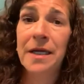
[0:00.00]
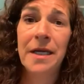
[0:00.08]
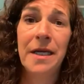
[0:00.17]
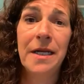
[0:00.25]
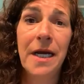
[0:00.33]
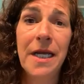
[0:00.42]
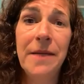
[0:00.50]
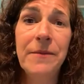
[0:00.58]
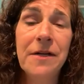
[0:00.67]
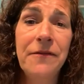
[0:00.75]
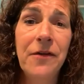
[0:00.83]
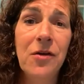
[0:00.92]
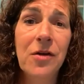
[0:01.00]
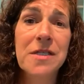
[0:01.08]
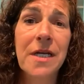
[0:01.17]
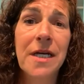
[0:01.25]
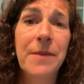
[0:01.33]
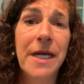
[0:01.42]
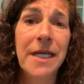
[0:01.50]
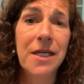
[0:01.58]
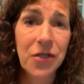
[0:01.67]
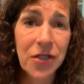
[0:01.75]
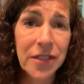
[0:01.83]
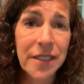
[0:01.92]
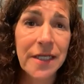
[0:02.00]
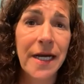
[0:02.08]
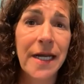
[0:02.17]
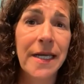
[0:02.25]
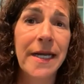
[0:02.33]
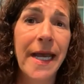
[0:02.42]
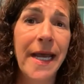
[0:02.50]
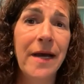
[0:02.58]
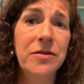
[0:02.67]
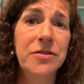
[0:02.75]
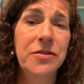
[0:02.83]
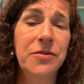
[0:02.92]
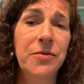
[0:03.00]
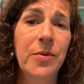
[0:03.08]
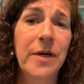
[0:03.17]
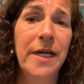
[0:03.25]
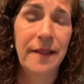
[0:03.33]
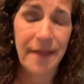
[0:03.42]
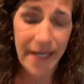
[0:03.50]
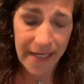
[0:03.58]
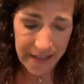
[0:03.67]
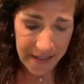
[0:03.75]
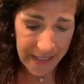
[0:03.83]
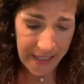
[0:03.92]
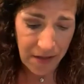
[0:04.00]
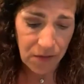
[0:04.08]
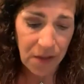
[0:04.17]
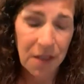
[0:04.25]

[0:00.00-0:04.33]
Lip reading: And I am going to focus on my hooded eye and how to bring that out.